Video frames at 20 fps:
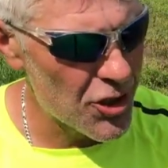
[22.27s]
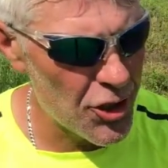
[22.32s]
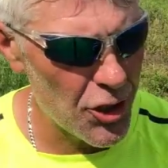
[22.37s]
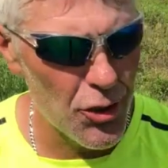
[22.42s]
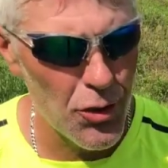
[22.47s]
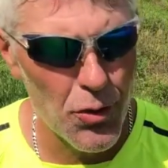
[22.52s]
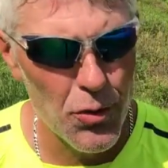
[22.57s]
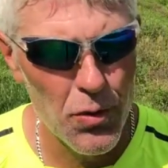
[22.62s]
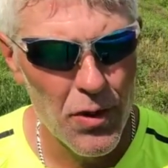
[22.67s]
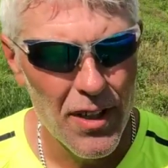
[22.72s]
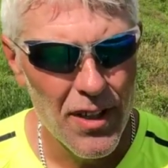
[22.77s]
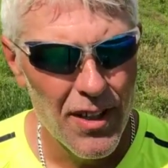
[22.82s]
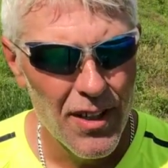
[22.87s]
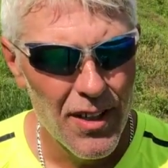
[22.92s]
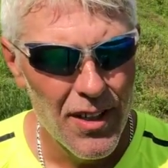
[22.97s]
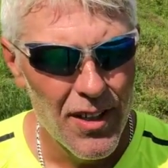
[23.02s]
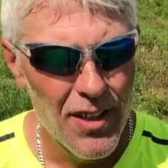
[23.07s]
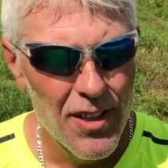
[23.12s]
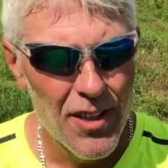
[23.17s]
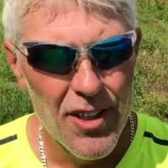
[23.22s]
to
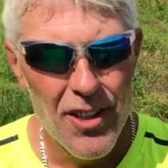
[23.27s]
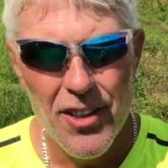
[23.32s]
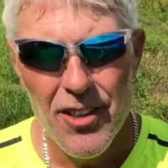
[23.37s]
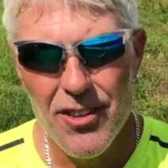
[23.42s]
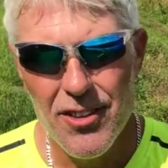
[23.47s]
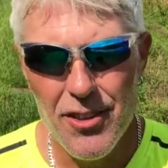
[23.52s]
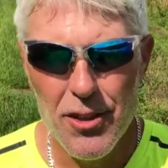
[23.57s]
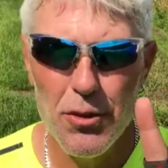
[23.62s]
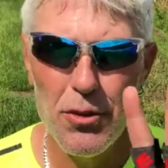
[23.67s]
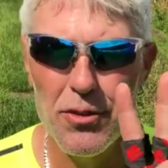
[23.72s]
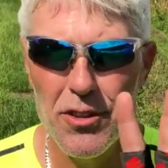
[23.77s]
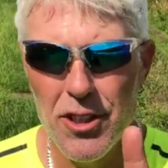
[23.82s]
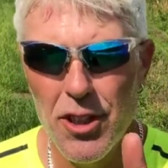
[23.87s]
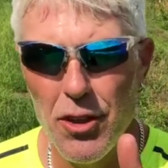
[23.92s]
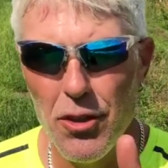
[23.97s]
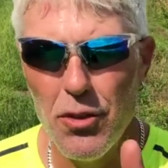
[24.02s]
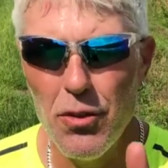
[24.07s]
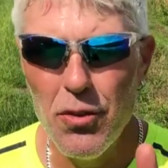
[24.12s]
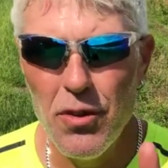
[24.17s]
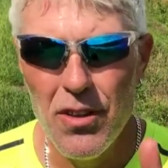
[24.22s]
do
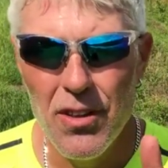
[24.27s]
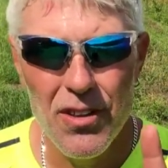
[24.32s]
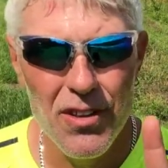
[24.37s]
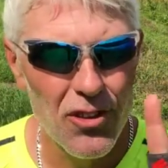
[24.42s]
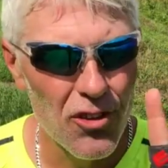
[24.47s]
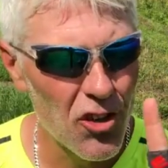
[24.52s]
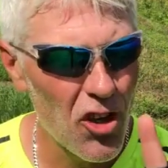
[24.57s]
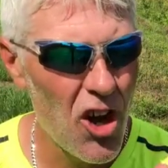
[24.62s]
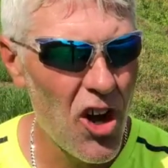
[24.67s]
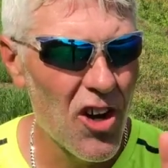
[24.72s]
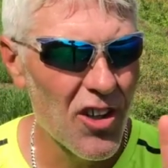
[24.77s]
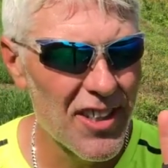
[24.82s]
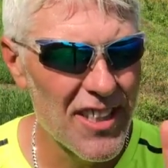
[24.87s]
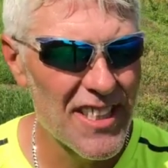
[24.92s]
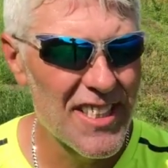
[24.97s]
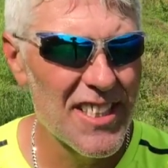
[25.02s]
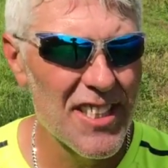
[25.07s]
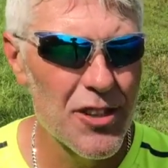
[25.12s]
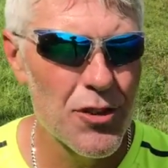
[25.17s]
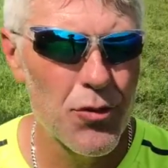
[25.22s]
two long
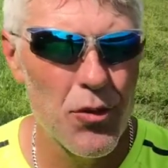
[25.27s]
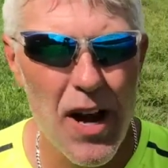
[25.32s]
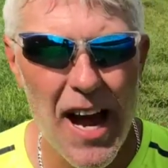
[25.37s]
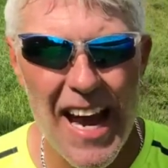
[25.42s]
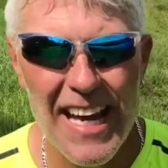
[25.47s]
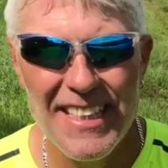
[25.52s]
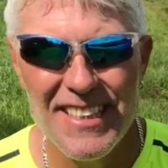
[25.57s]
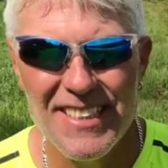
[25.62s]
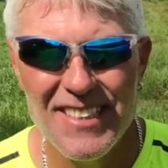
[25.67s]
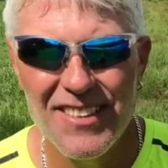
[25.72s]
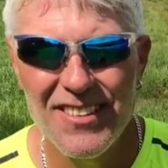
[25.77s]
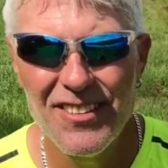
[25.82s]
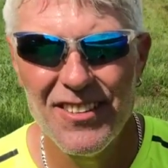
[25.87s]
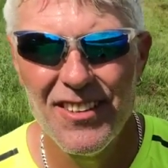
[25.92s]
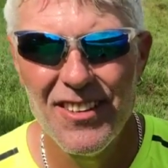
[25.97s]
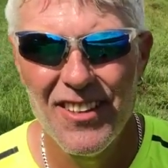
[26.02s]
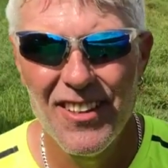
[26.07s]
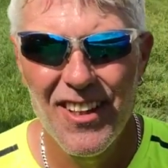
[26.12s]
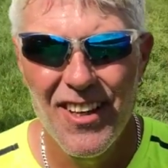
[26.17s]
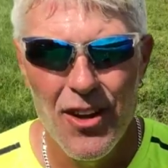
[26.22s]
distance rides.
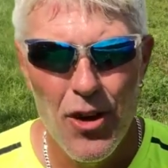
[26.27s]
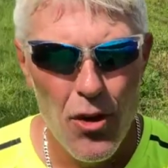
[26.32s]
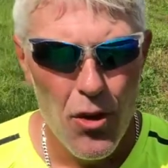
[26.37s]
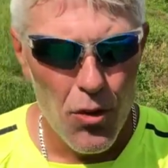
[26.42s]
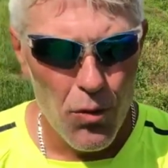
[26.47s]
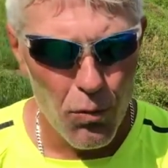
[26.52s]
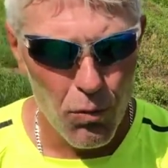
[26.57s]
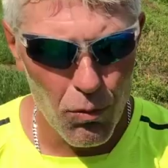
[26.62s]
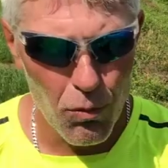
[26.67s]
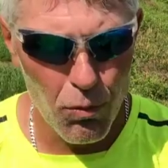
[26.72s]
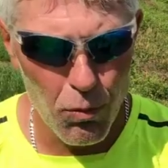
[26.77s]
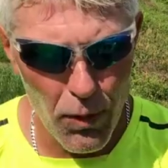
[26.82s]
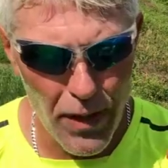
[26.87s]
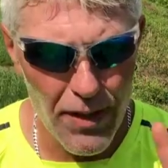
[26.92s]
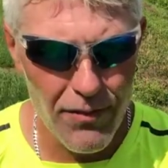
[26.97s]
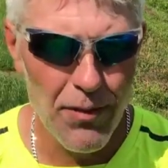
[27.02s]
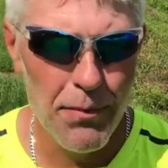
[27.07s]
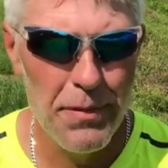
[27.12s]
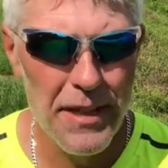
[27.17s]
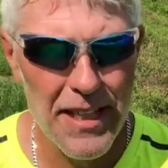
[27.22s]

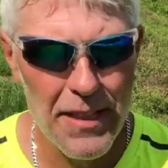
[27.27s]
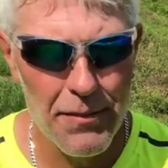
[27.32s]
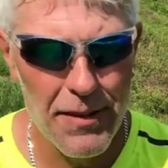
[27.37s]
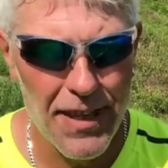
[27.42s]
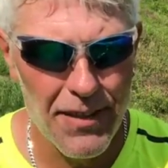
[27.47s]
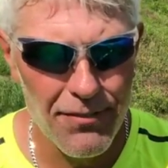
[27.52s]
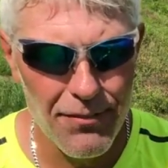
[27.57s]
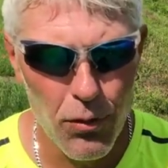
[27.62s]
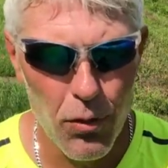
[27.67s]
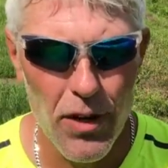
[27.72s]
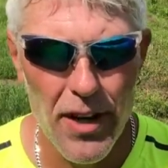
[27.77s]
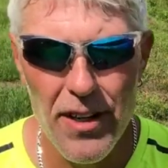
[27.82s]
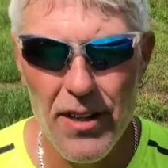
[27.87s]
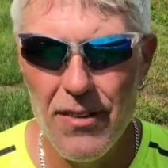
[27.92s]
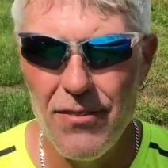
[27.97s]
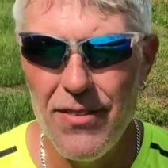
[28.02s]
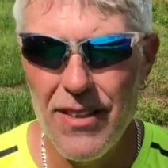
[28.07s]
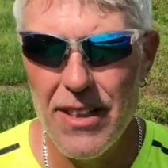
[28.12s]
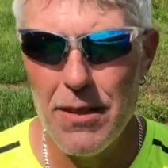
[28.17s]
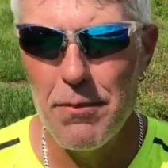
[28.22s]
One of them being about a
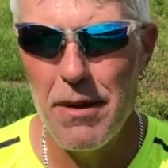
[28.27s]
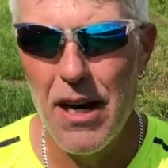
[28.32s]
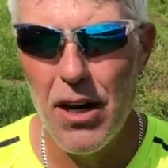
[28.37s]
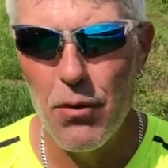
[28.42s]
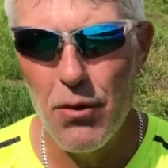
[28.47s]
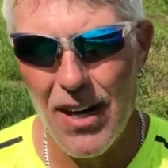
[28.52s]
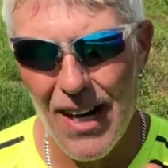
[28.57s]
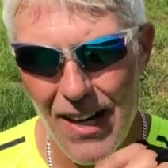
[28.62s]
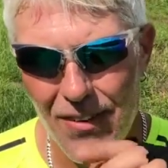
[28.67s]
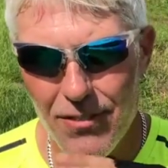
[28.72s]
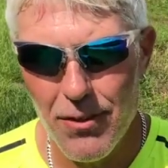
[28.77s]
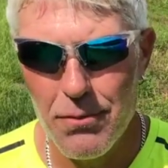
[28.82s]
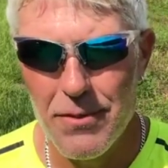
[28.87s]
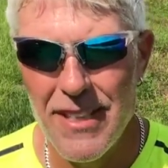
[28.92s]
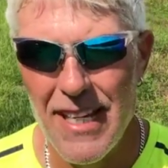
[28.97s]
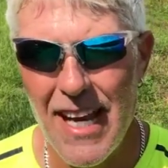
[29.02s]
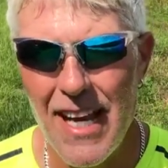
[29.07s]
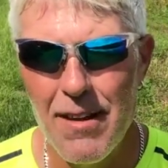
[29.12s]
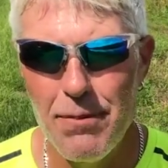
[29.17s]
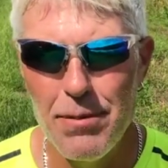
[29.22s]
450-mile ride from
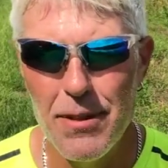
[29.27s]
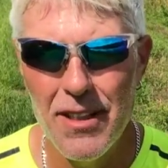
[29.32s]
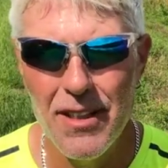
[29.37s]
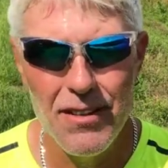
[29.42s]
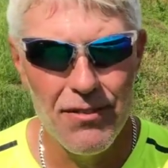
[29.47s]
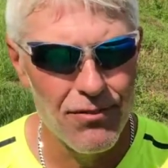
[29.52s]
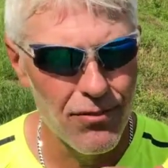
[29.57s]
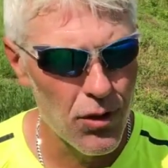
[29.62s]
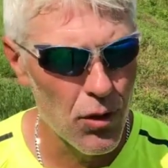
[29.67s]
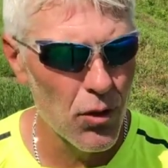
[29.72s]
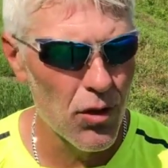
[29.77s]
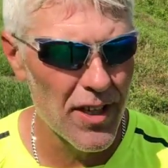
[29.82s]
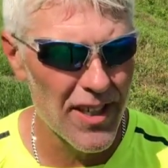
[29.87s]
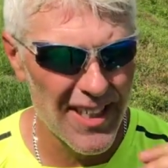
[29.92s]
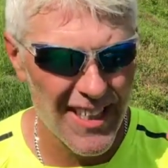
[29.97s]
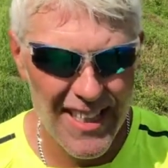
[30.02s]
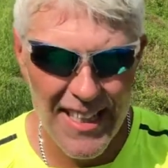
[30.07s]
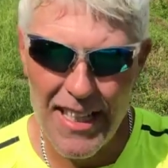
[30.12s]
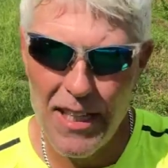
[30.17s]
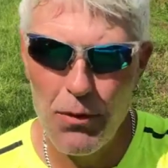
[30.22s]
Tampa,
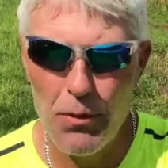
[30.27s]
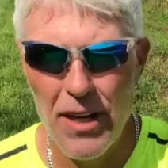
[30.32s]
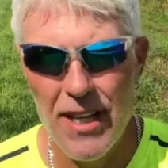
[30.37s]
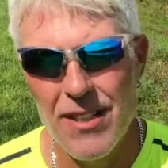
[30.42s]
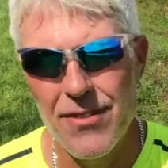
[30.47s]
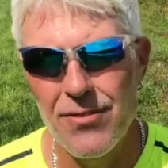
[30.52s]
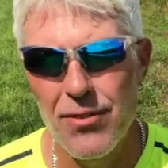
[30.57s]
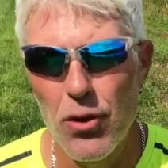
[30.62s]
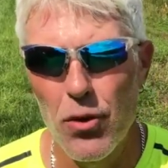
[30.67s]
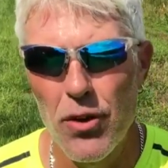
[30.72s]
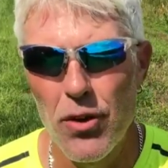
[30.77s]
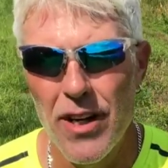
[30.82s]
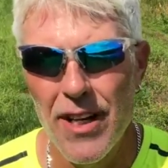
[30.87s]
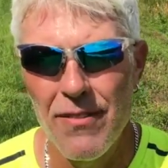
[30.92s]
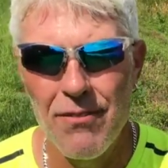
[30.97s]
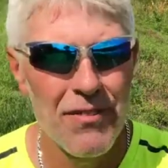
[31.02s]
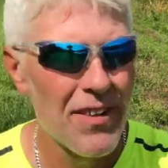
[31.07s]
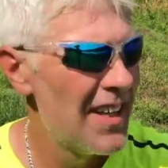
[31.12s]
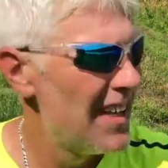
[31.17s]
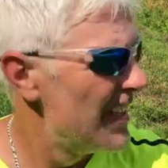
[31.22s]
Florida to Key West,
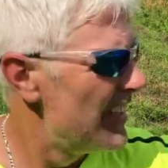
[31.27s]
Florida.